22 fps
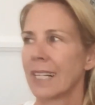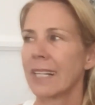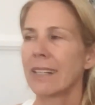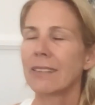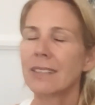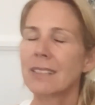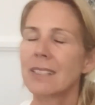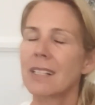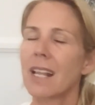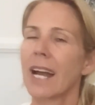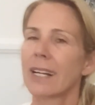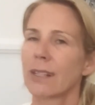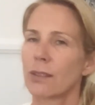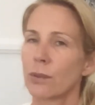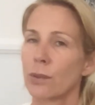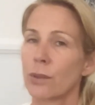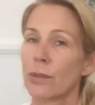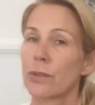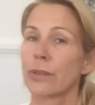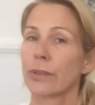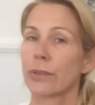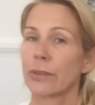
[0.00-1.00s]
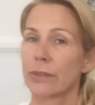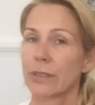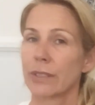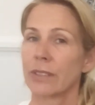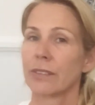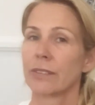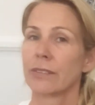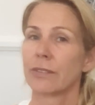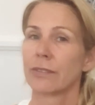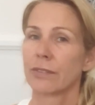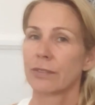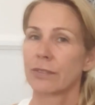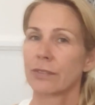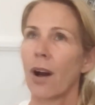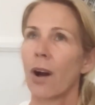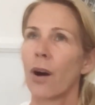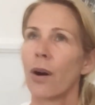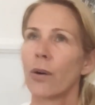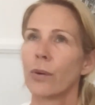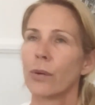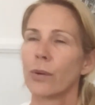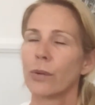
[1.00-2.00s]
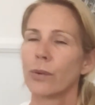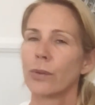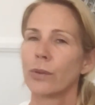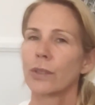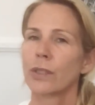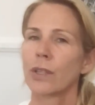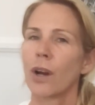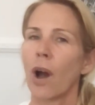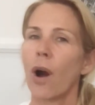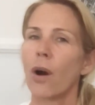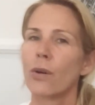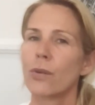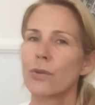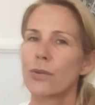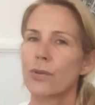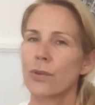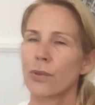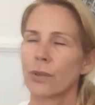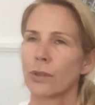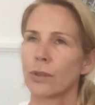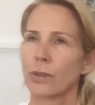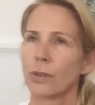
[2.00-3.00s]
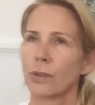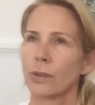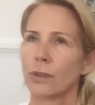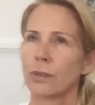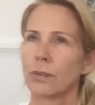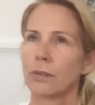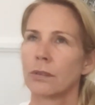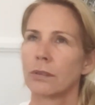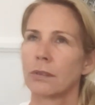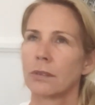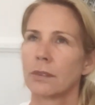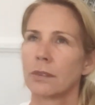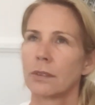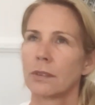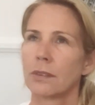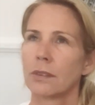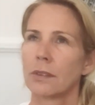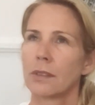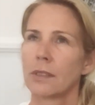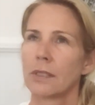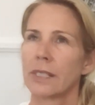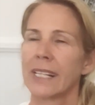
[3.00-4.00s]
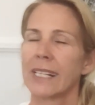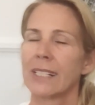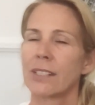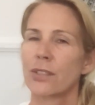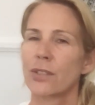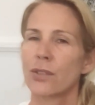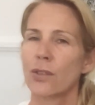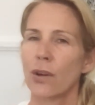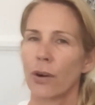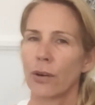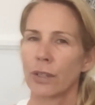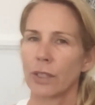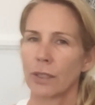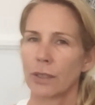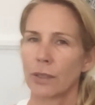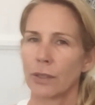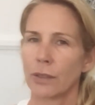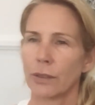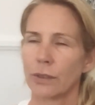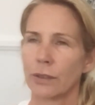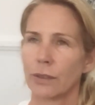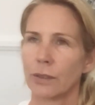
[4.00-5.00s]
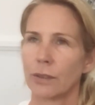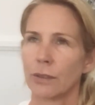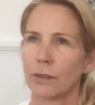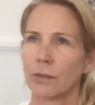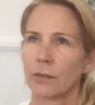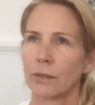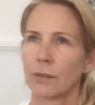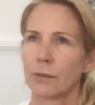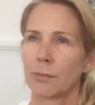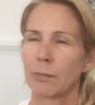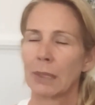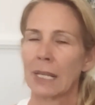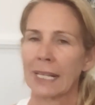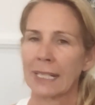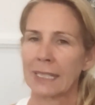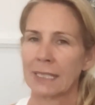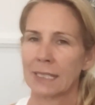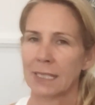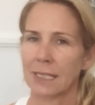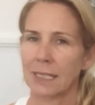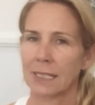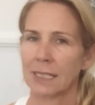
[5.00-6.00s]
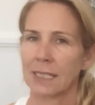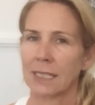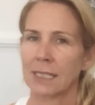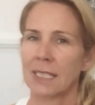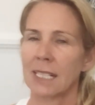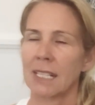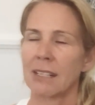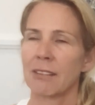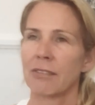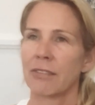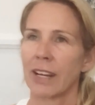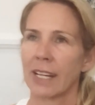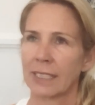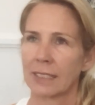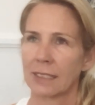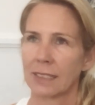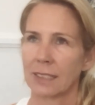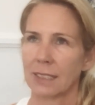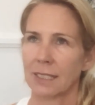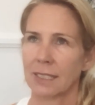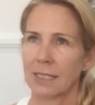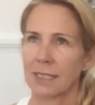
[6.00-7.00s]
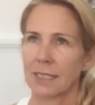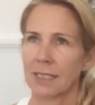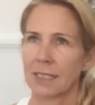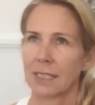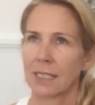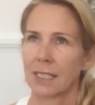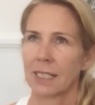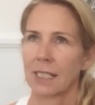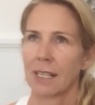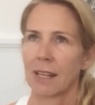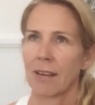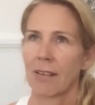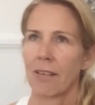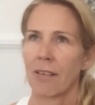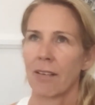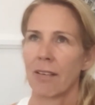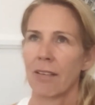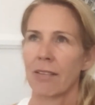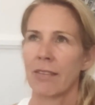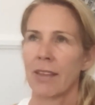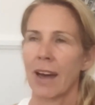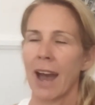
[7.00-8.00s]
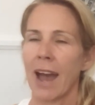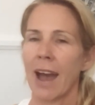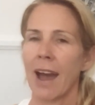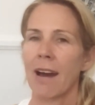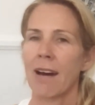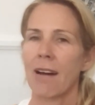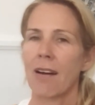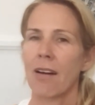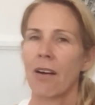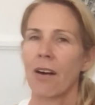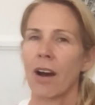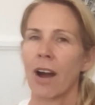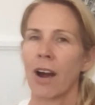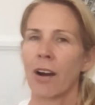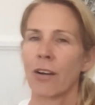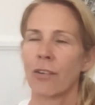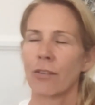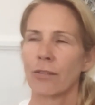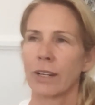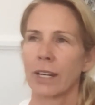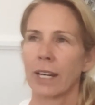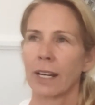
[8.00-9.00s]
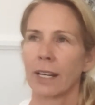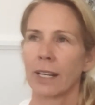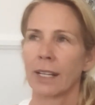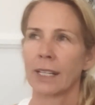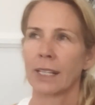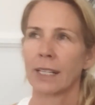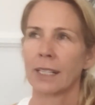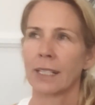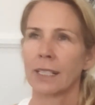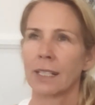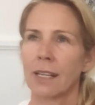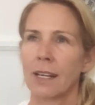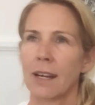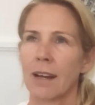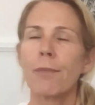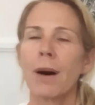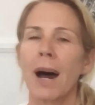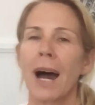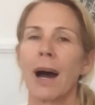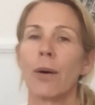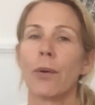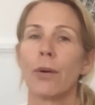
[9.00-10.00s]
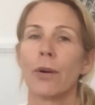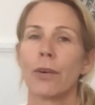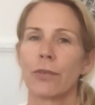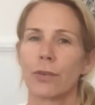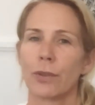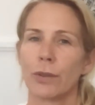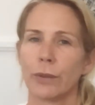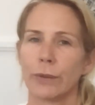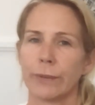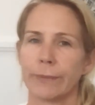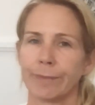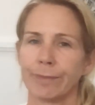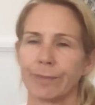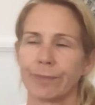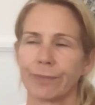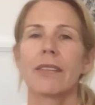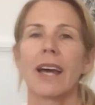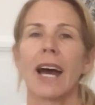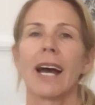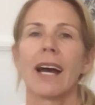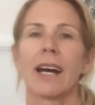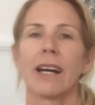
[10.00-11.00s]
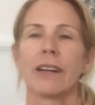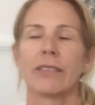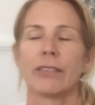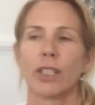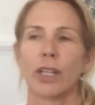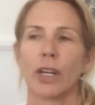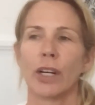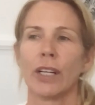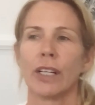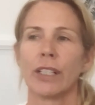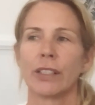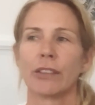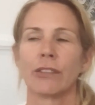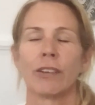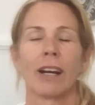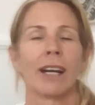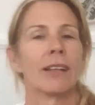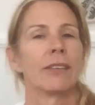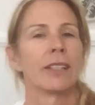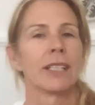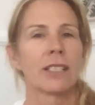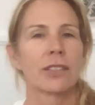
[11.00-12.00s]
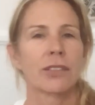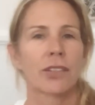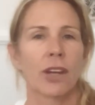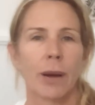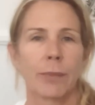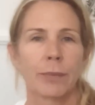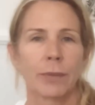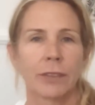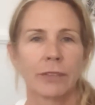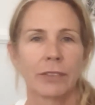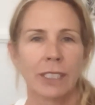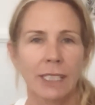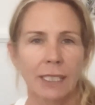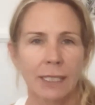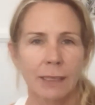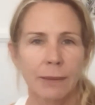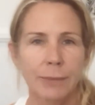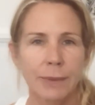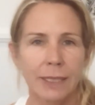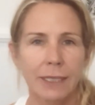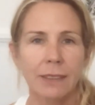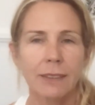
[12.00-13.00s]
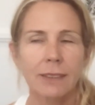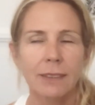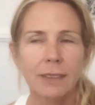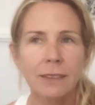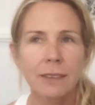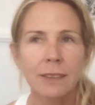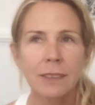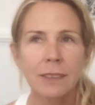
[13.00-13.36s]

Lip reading: is like all sorts of old cultural, historical places, events that are really powerful that have occurred around these type of eclipses.